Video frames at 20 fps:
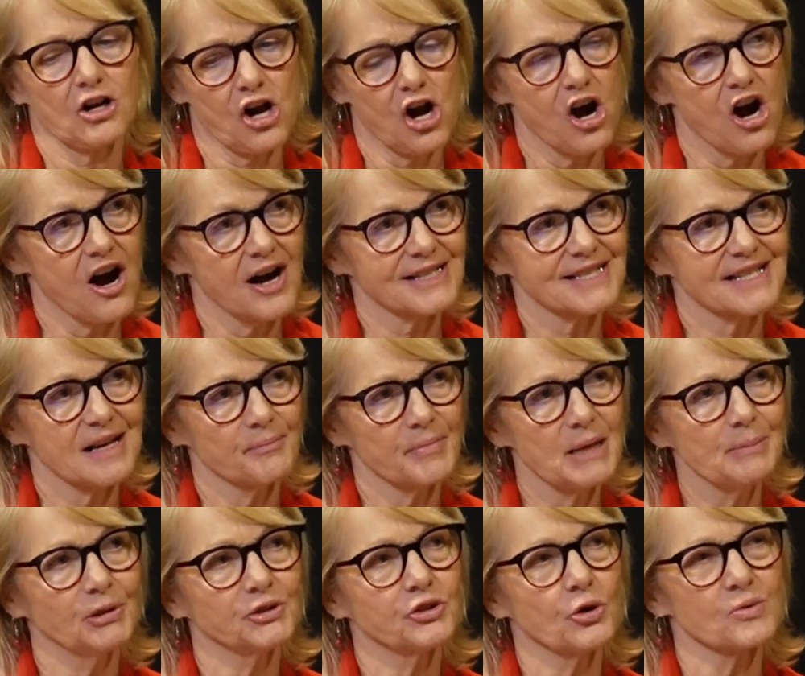costs that
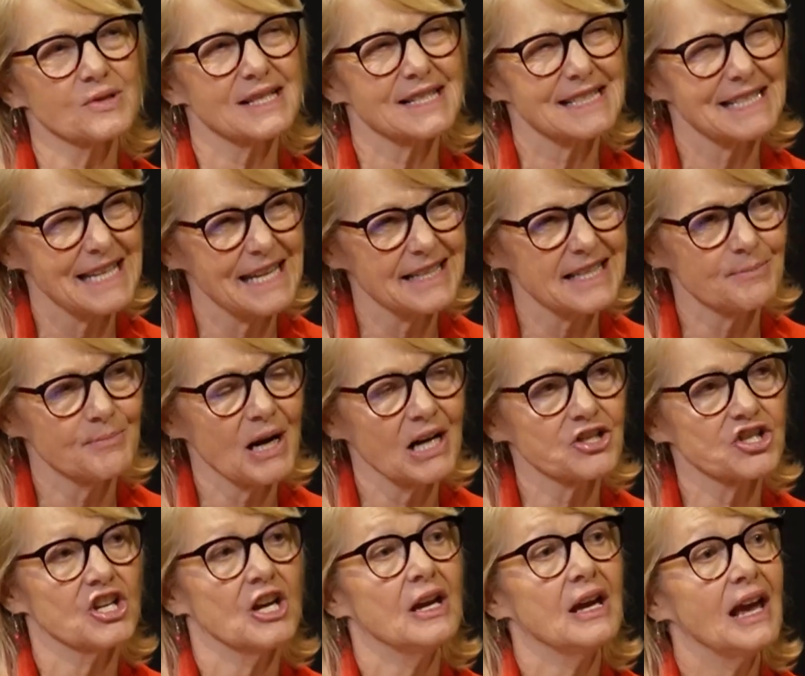people don't see as
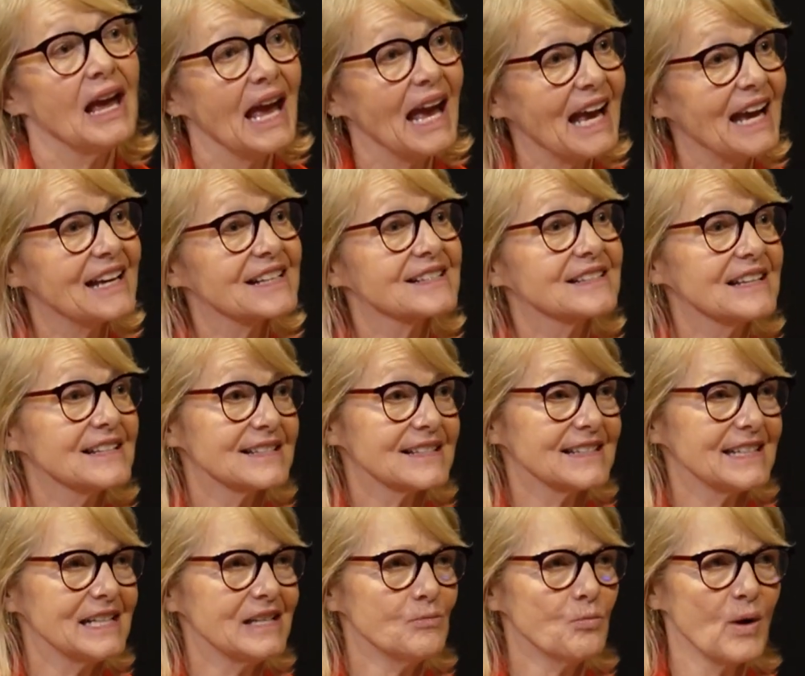much as they
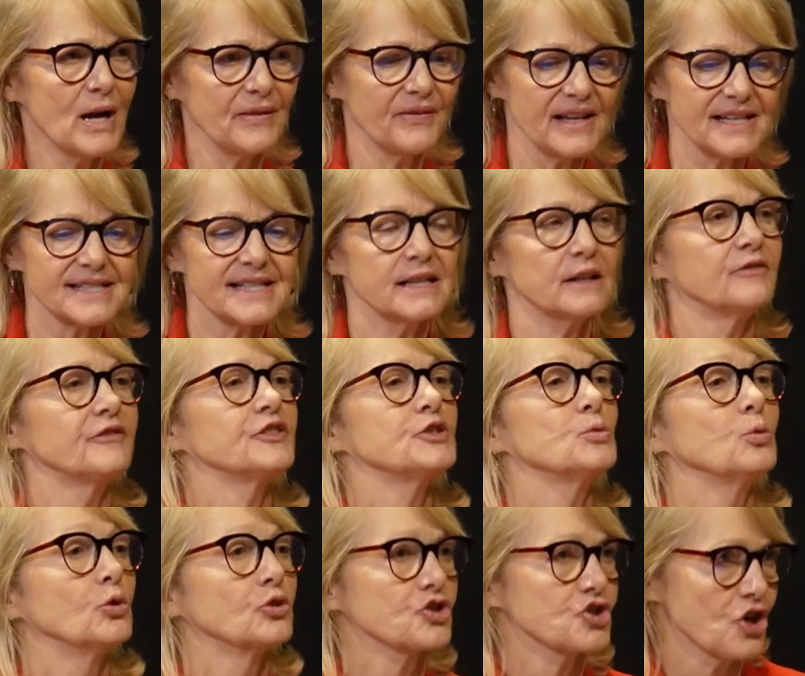see when they see a
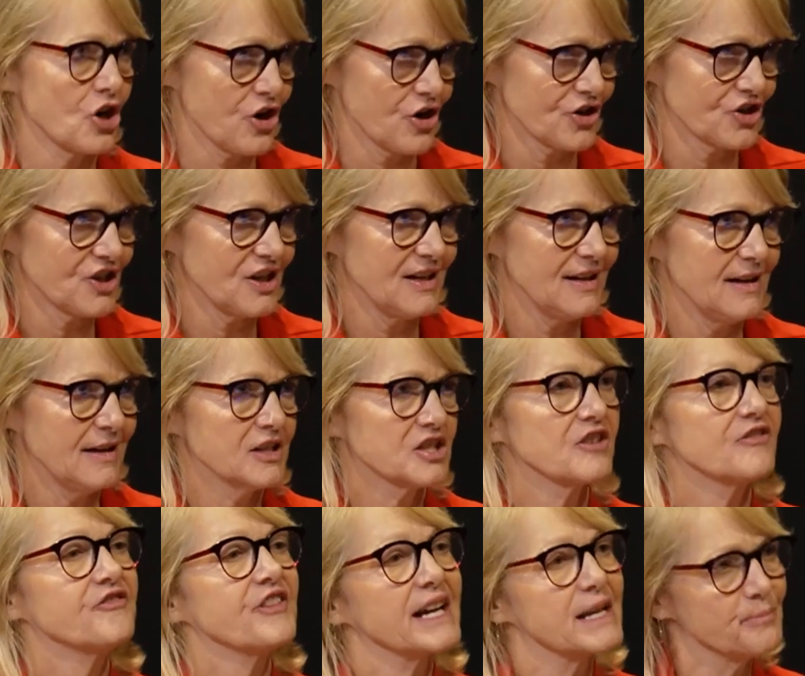fuel charge to
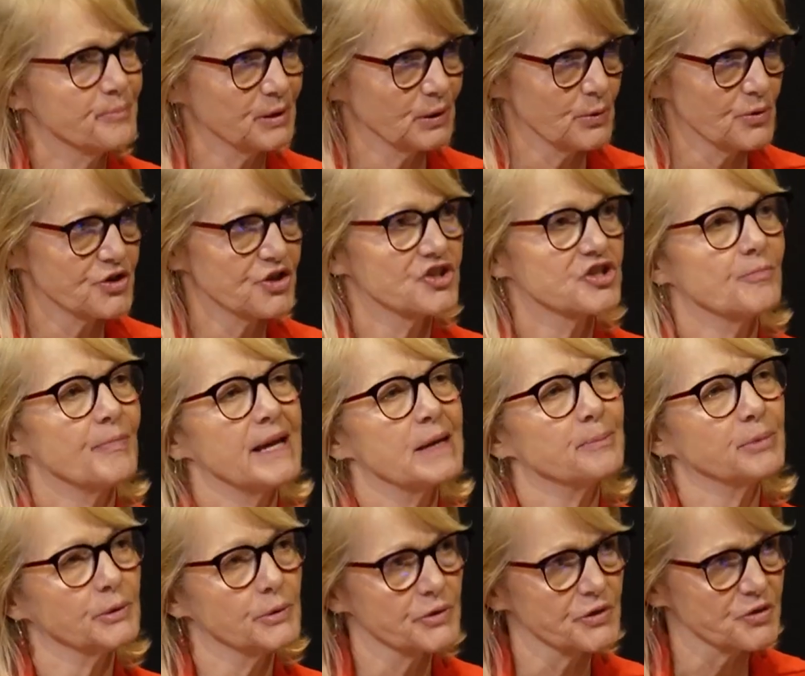fight pollution, to make
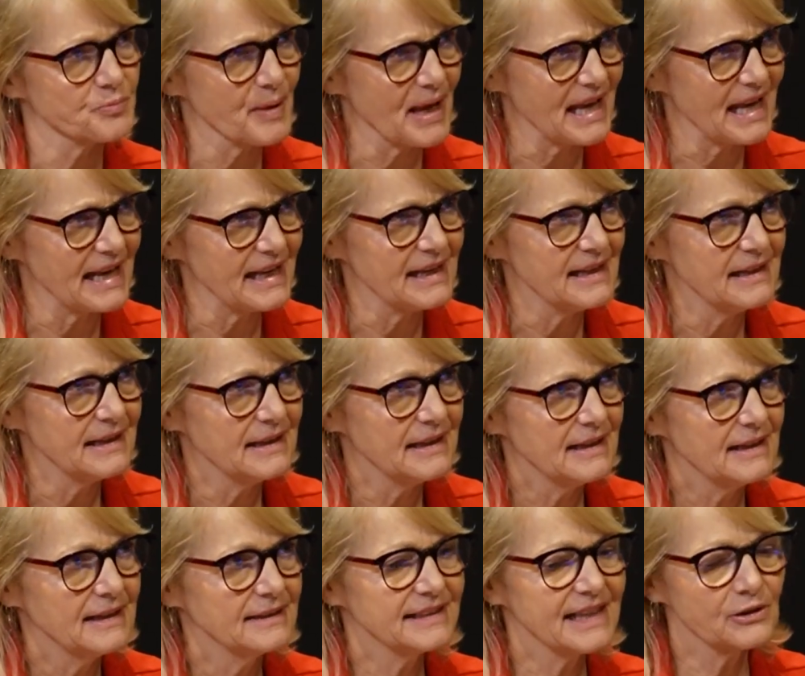polluters pay.
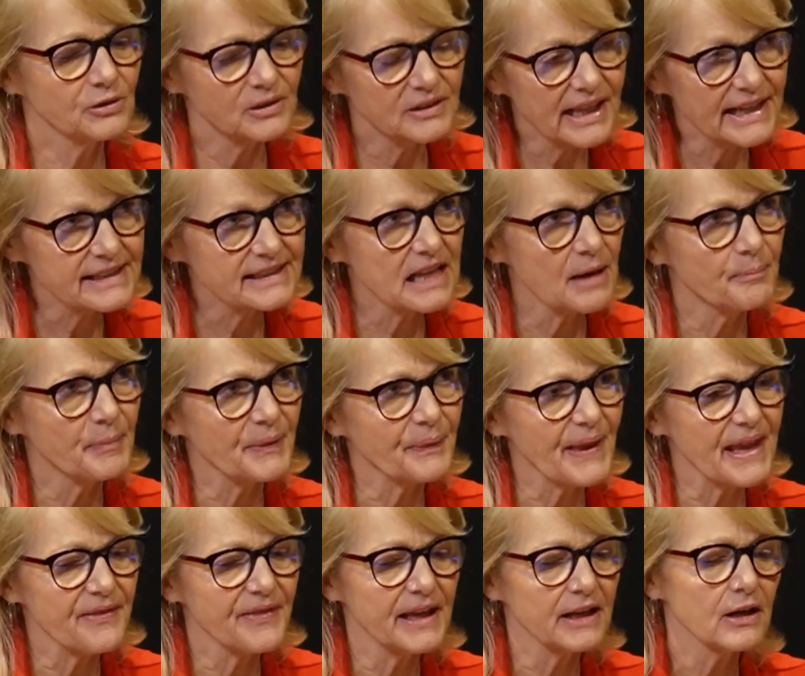They don't like that, but
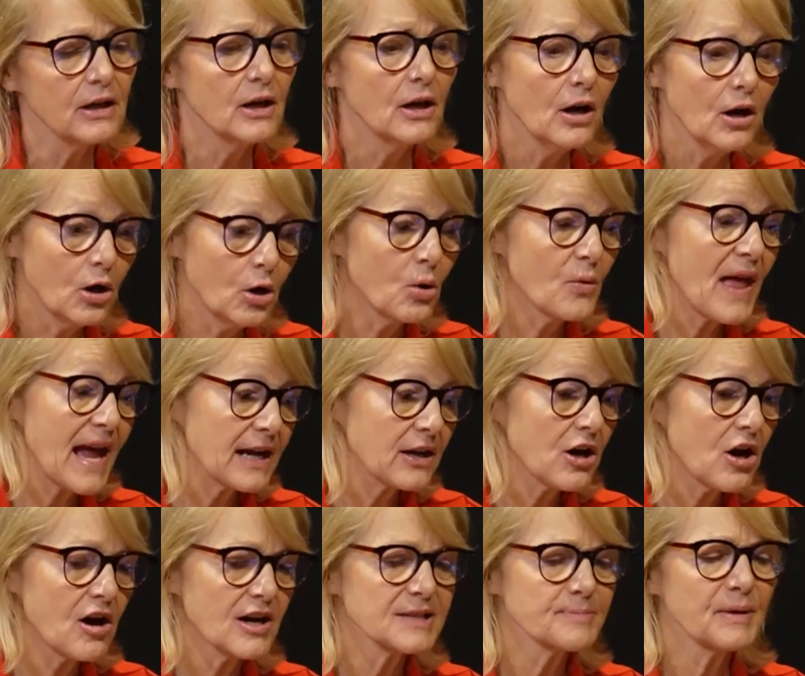they think, oh, that
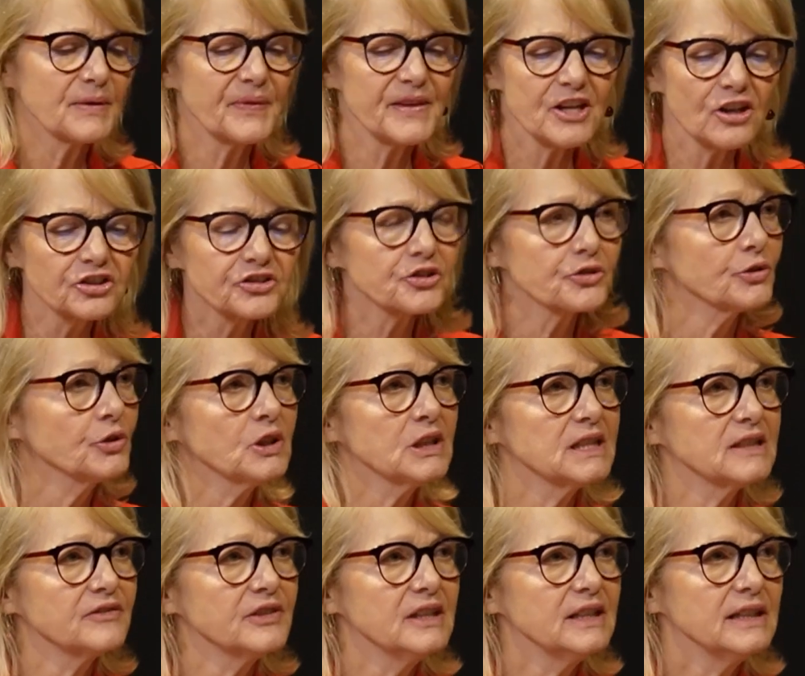costs. But the
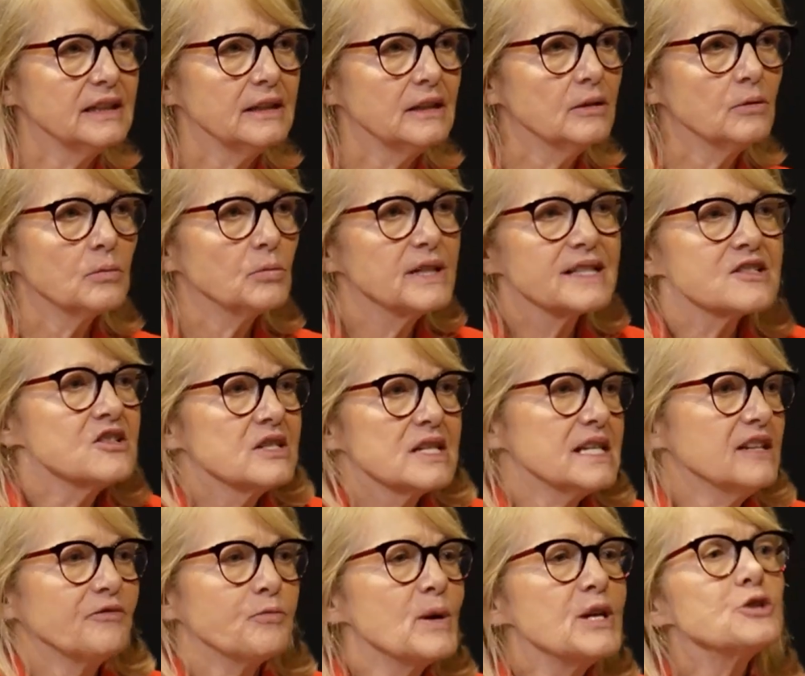alternative is,
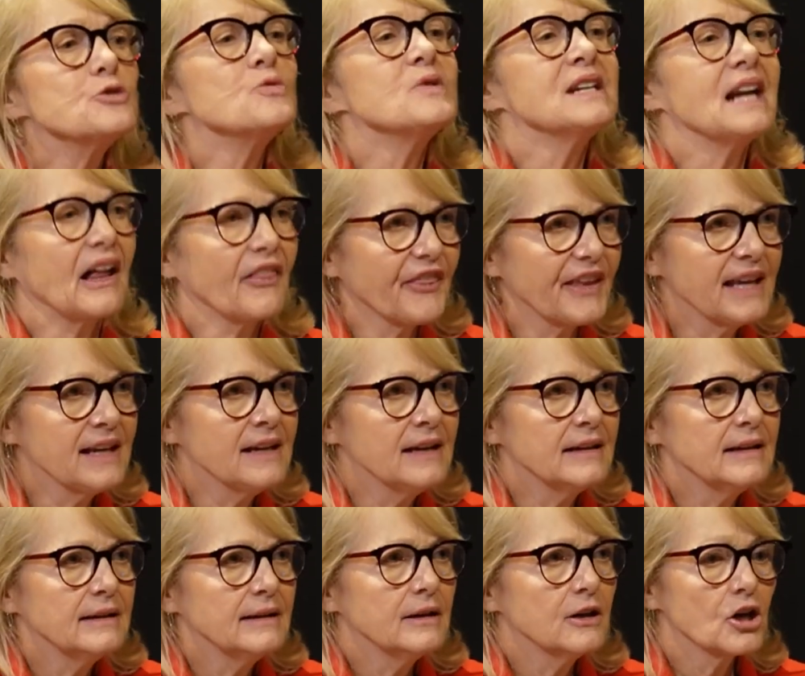if we do nothing,
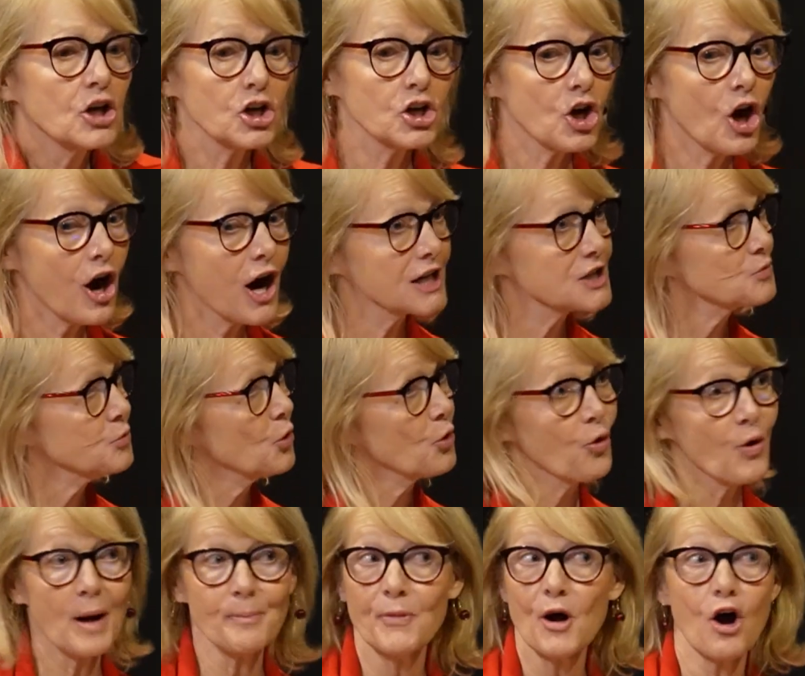costs will
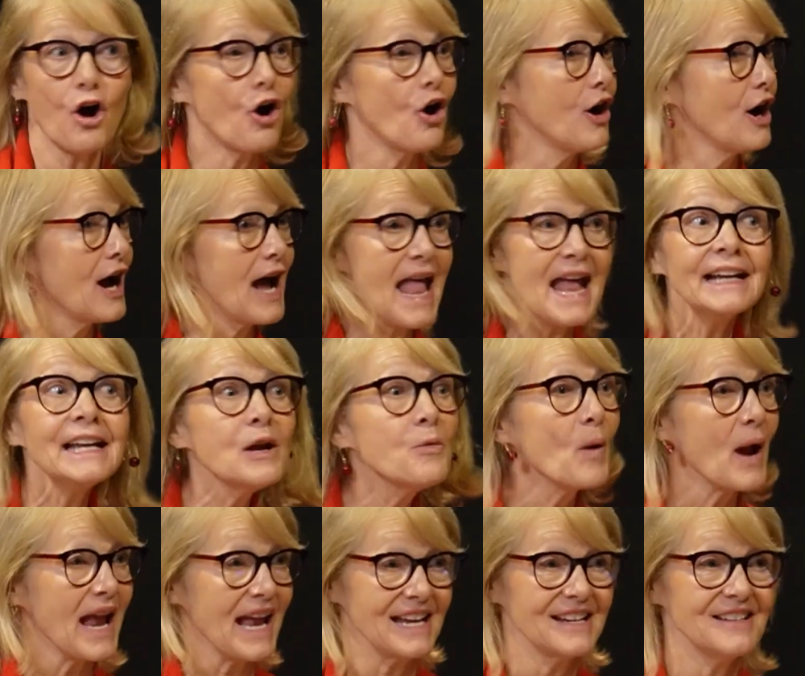go up anyway.